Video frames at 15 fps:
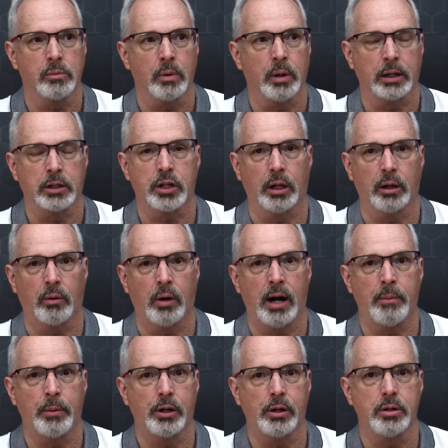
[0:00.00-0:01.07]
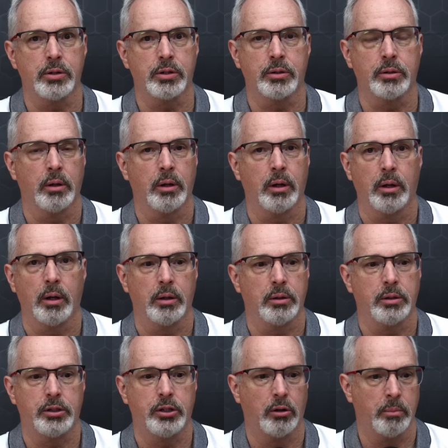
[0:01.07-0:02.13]
accelerometers,
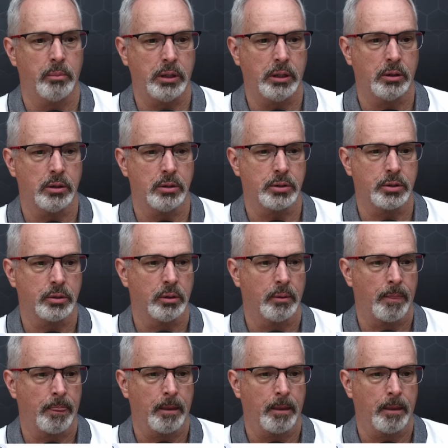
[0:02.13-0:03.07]
tilt meters,